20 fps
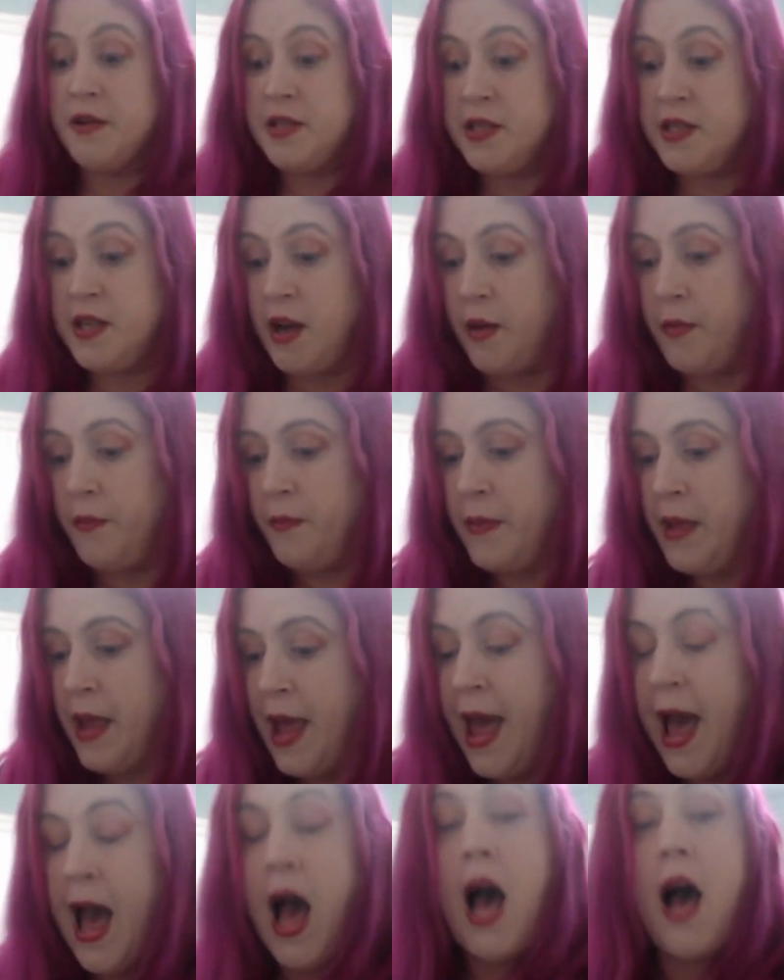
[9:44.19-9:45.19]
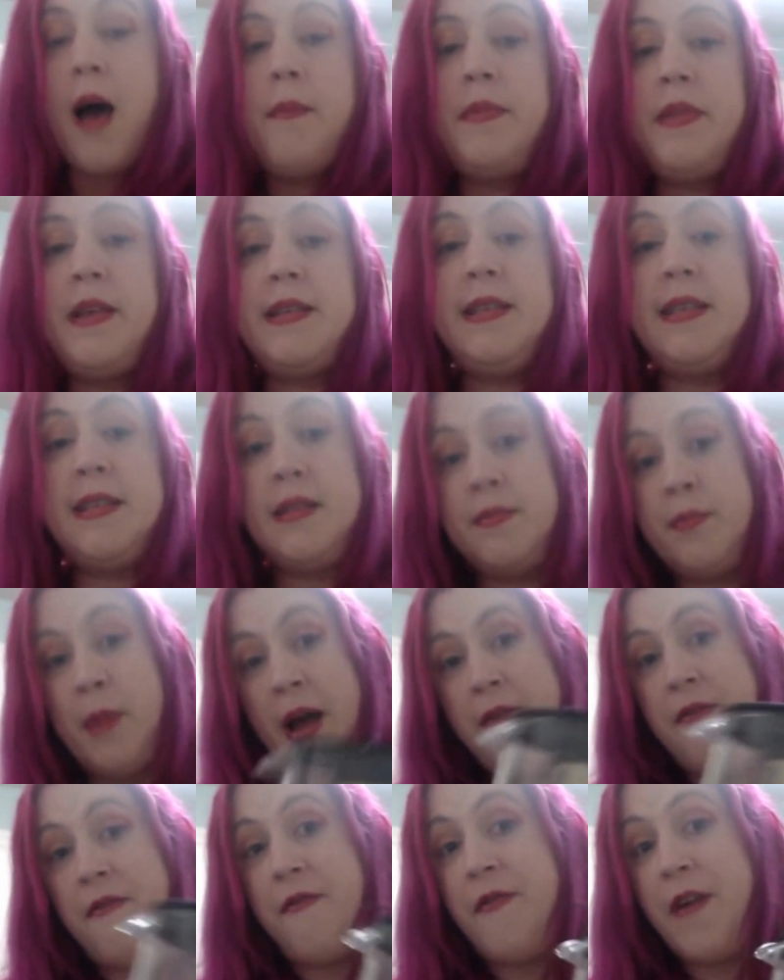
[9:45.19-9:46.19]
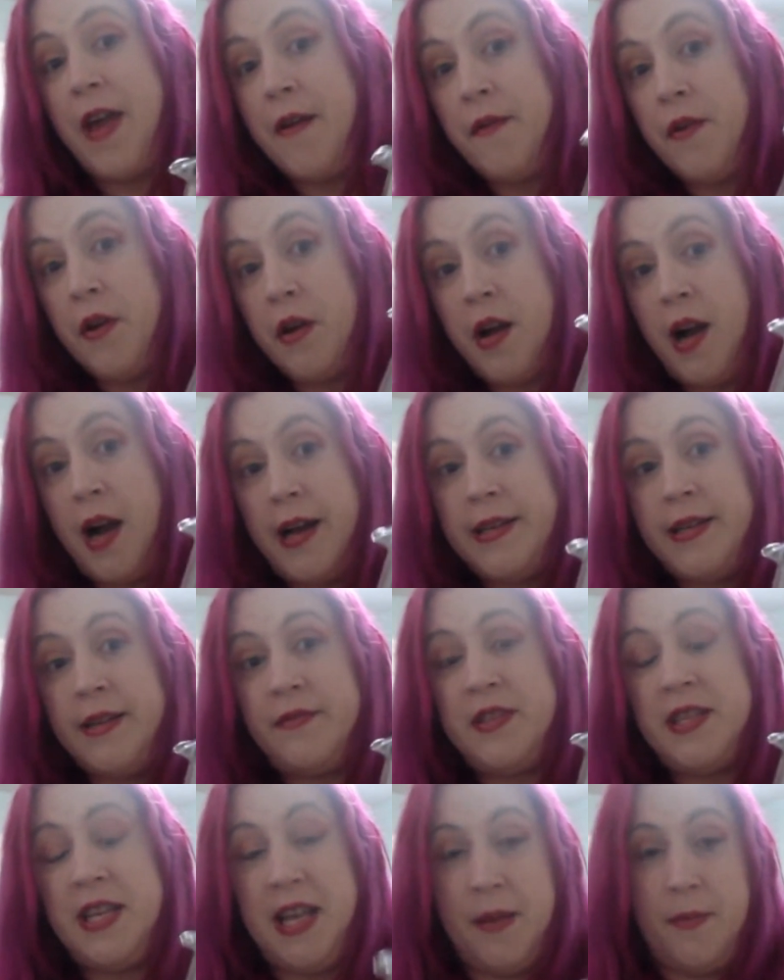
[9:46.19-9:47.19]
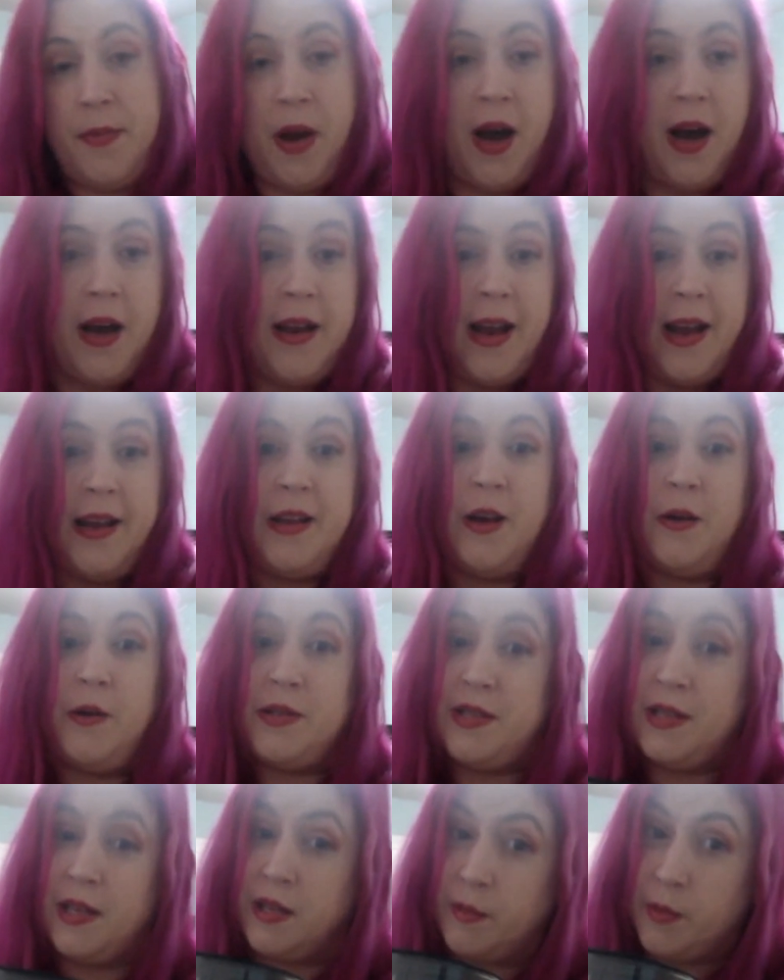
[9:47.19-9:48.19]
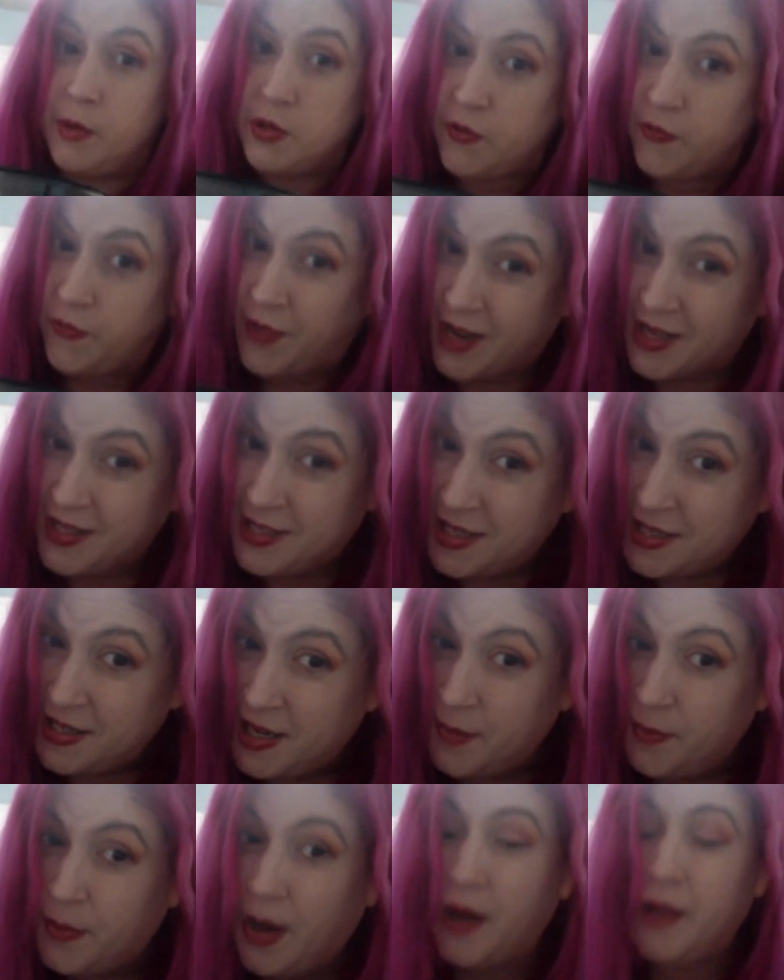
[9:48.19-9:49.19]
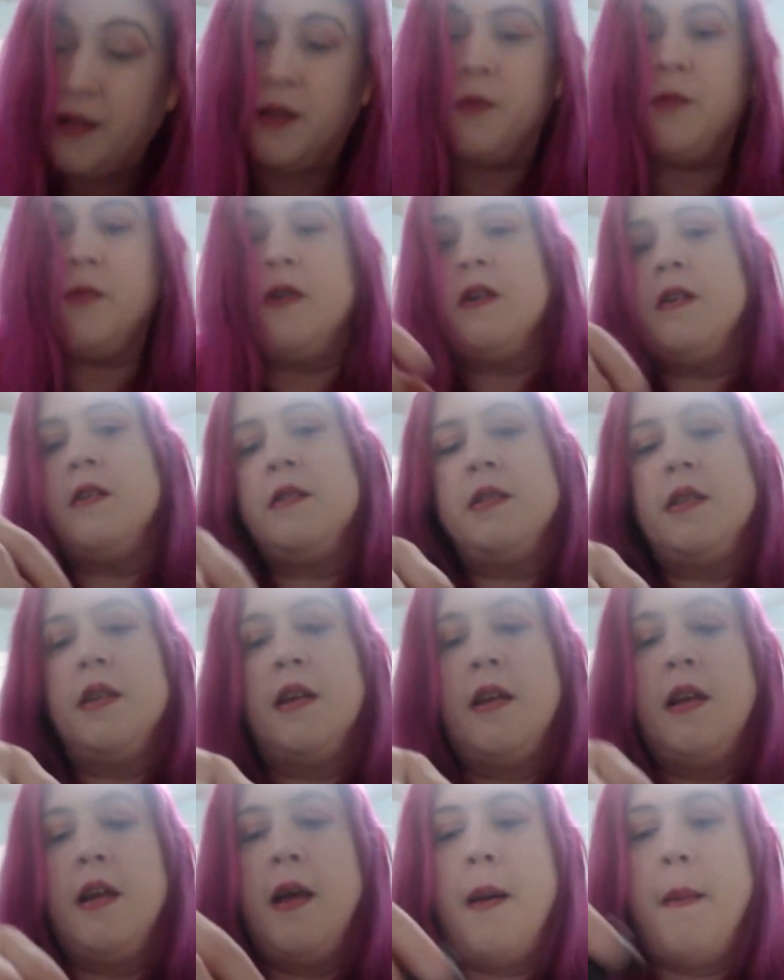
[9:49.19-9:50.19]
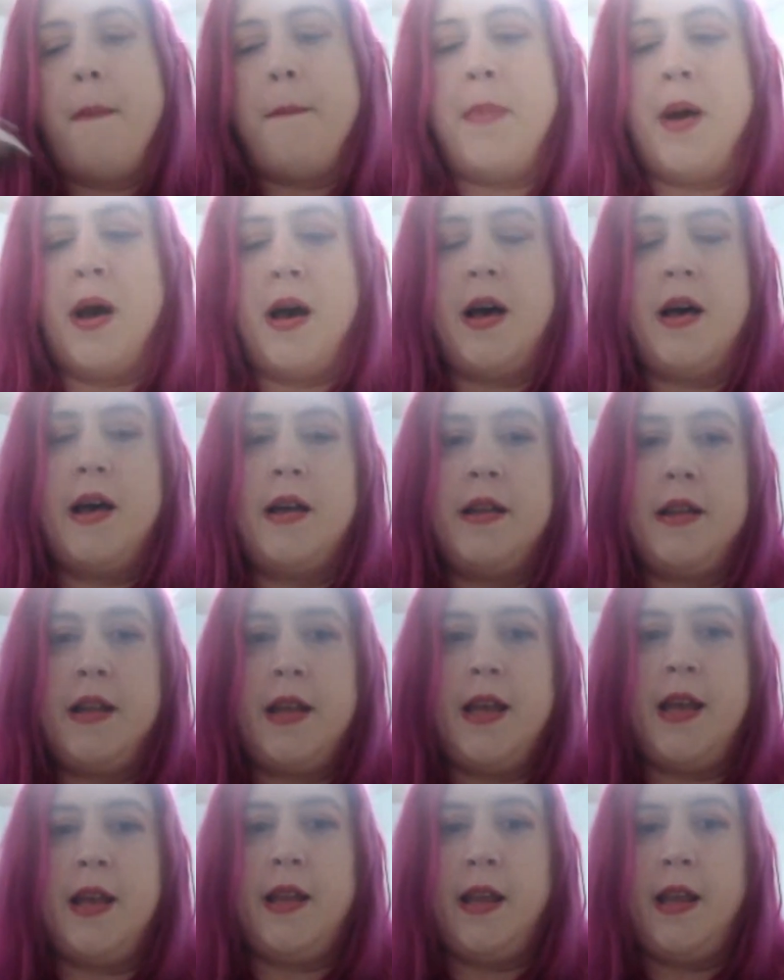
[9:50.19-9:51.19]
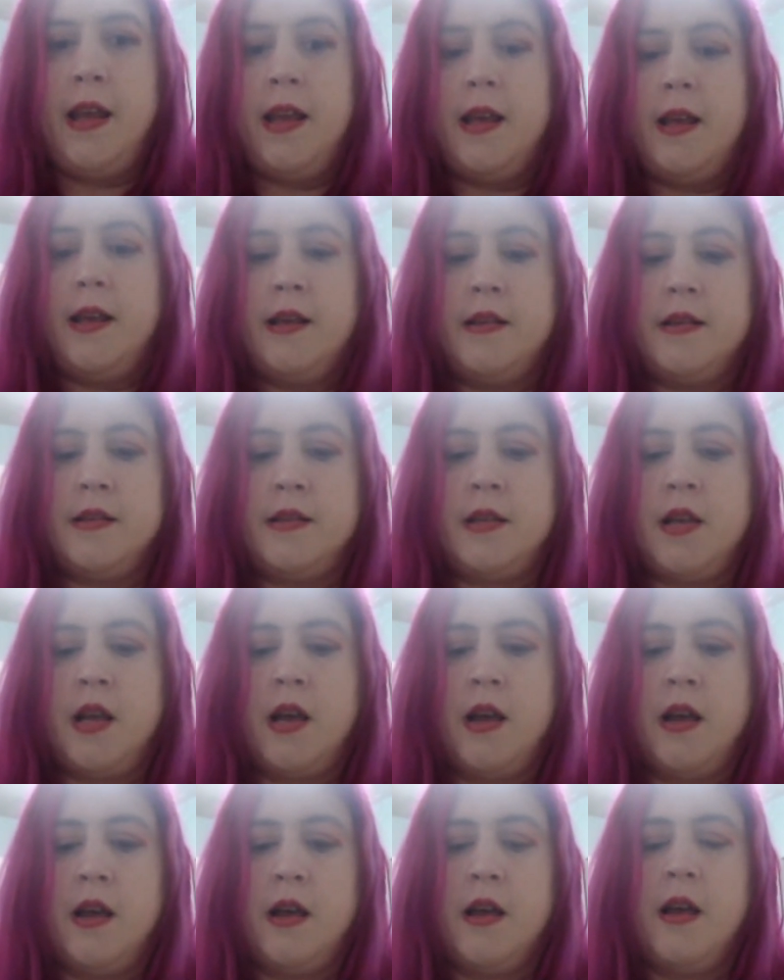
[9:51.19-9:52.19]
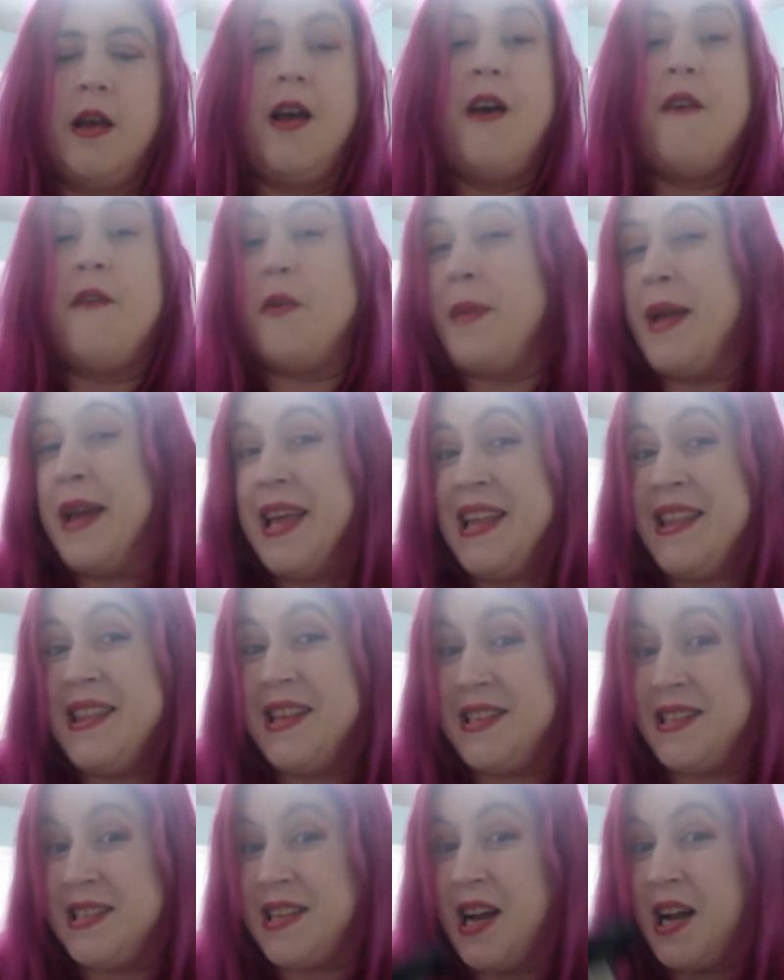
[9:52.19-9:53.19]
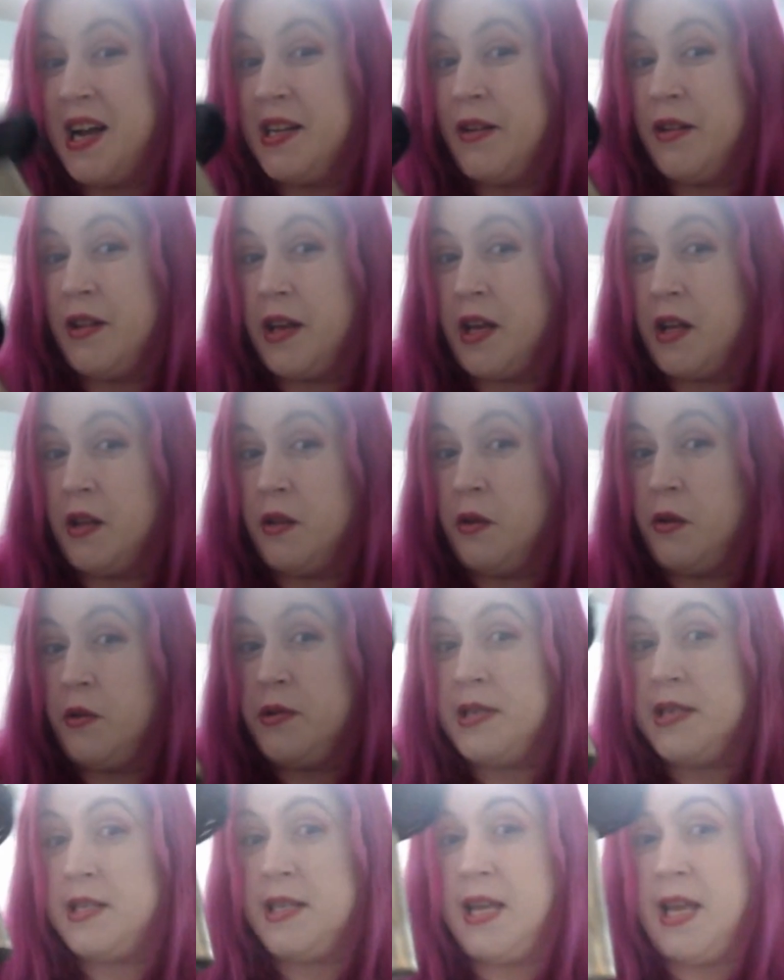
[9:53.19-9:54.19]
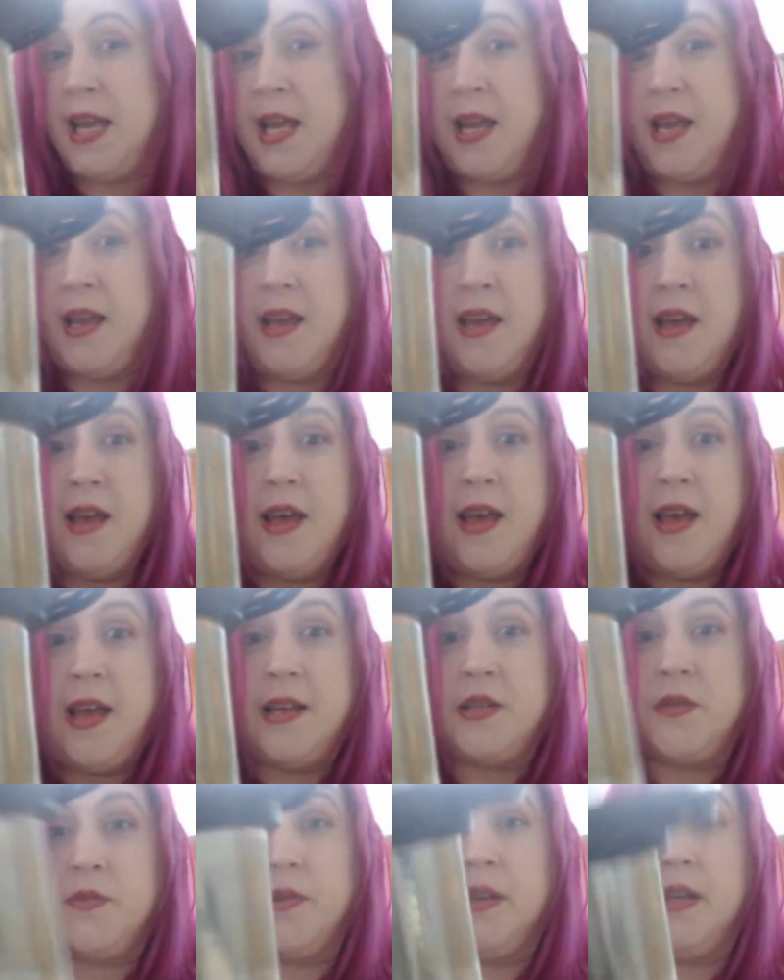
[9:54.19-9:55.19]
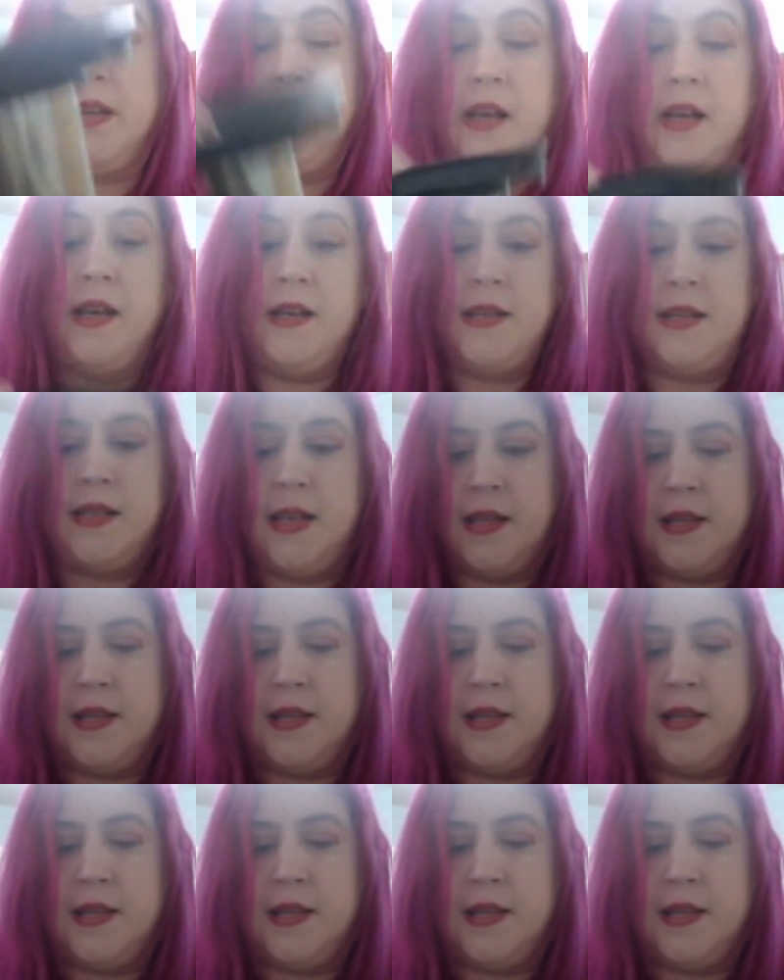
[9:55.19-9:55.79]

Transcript: So um, this is my favorite kind of teapot. I know it's not the most fancy teapot in the world, but it is for making this kind of like a loose tea, It's really nice.